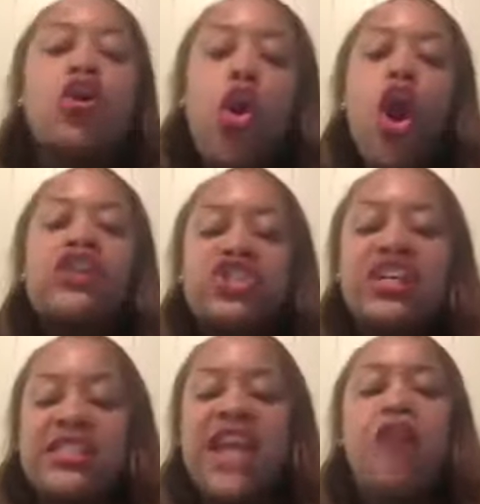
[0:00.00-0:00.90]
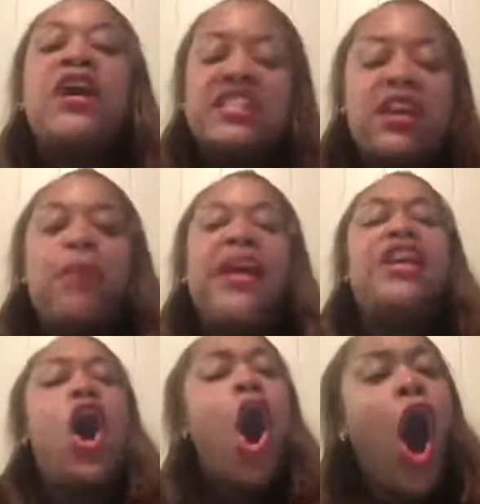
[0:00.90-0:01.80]
caused yourself to be in
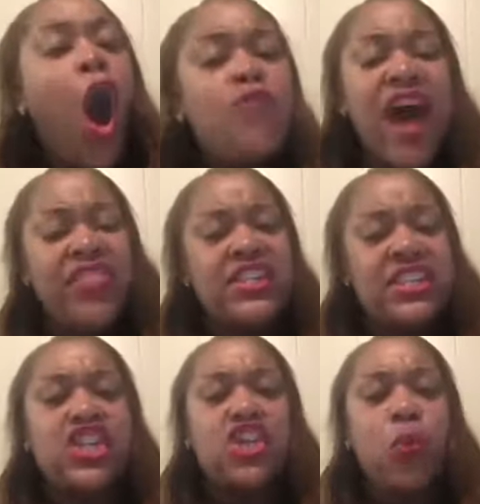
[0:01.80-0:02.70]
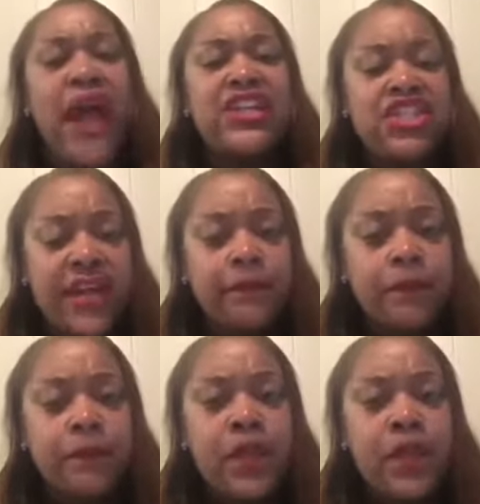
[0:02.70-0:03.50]
a whole nother situation,